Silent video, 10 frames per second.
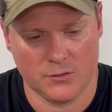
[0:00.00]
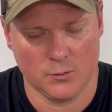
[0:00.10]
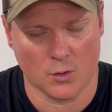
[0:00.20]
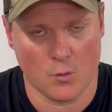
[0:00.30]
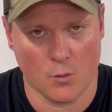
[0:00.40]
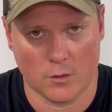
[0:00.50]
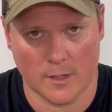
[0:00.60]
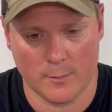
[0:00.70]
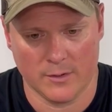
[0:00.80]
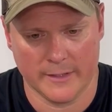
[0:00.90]

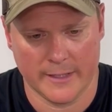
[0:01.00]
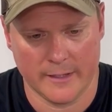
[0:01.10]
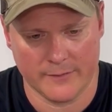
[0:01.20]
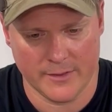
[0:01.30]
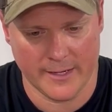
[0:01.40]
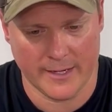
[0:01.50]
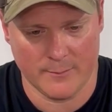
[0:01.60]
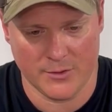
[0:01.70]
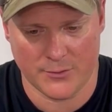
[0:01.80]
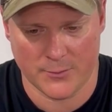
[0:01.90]
1/4, I believe, and they
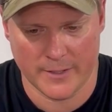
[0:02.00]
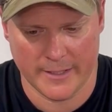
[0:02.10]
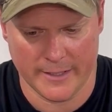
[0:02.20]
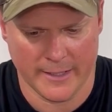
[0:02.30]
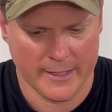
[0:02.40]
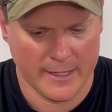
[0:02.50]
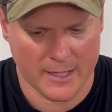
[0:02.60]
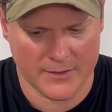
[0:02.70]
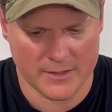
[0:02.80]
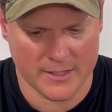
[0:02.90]
come in 3, and
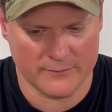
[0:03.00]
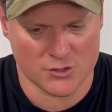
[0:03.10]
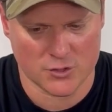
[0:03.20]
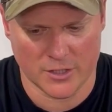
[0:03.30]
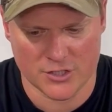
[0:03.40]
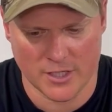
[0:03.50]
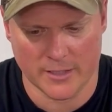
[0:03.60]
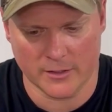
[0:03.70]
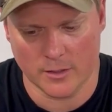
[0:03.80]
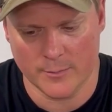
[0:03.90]
I think they even stretch
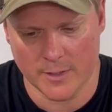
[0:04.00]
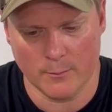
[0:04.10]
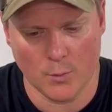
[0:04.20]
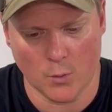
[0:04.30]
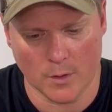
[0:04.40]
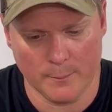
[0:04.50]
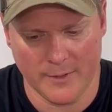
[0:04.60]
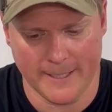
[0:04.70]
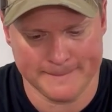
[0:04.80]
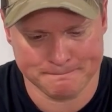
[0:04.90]
out a little bit more.
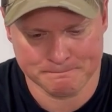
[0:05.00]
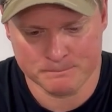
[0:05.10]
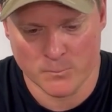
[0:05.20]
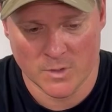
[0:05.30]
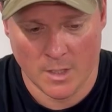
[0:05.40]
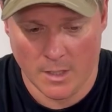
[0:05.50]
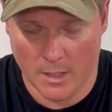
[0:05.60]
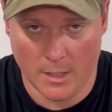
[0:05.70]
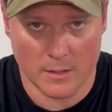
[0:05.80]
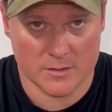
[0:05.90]
But
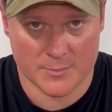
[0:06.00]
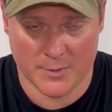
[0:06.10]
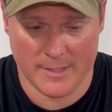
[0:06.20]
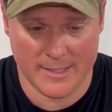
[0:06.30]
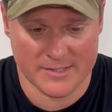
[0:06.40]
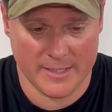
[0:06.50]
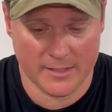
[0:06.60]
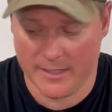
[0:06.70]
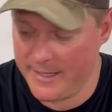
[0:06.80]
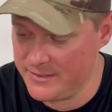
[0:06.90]
it's a pretty nice
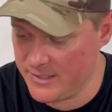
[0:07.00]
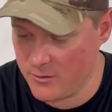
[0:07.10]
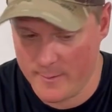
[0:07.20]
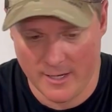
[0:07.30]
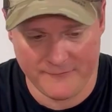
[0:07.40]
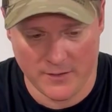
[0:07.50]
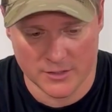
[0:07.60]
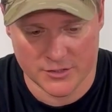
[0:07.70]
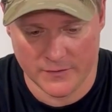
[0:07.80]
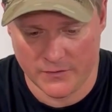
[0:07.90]
handgun, had 0
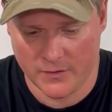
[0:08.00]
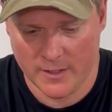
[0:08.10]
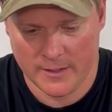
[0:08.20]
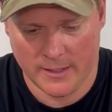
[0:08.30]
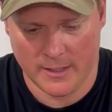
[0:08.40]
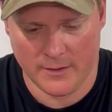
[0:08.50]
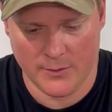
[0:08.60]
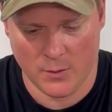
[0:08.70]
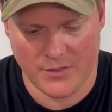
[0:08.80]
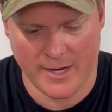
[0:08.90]
malfunctions.
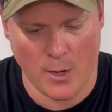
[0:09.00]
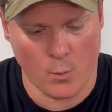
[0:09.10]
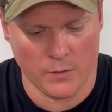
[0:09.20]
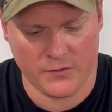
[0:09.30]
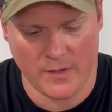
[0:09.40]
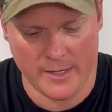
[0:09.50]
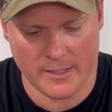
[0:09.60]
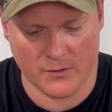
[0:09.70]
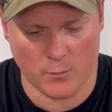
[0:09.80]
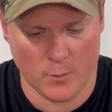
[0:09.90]
The only thing I will say
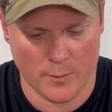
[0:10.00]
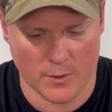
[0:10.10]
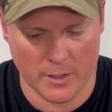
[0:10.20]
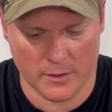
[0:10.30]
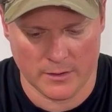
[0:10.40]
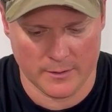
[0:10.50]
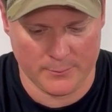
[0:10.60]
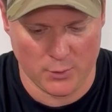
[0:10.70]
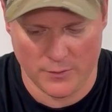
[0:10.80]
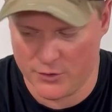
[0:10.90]
is when we were
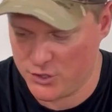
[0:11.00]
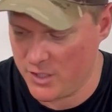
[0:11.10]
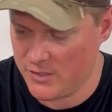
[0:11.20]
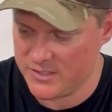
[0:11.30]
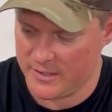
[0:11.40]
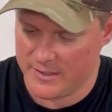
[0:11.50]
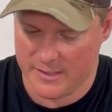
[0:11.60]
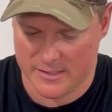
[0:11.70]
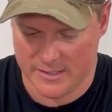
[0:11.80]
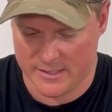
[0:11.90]
pulling the shells out of
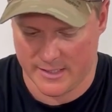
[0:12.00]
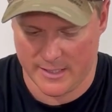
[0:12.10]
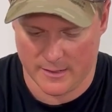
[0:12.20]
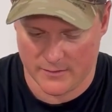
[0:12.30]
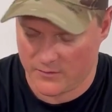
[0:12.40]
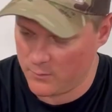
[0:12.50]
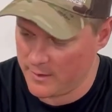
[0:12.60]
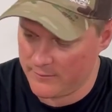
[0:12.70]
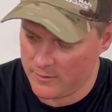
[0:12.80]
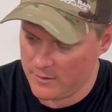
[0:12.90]
these Aguilas or
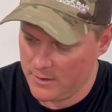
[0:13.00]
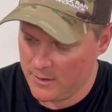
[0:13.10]
whatever,